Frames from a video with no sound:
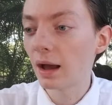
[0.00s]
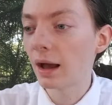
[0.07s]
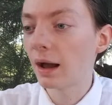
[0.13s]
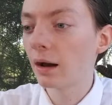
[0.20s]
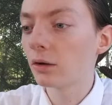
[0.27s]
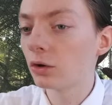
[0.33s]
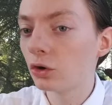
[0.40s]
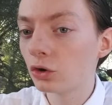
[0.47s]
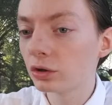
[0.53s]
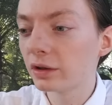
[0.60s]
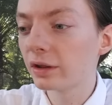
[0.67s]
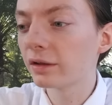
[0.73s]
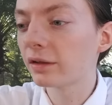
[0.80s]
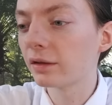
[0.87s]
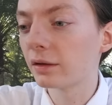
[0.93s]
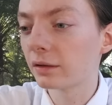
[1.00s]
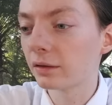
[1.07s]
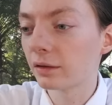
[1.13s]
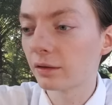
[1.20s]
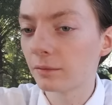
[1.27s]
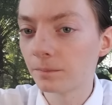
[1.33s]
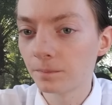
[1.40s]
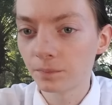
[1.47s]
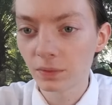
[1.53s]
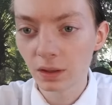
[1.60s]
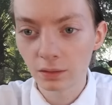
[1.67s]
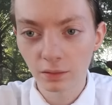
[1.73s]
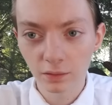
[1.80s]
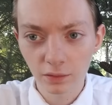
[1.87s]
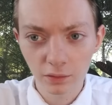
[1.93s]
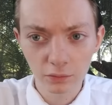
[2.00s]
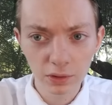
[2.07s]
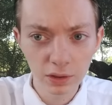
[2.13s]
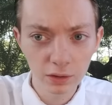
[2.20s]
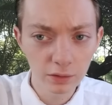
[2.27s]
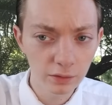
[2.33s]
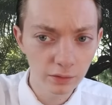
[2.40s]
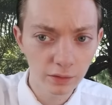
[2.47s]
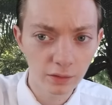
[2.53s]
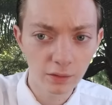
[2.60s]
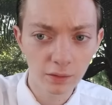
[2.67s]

how good this is. So here is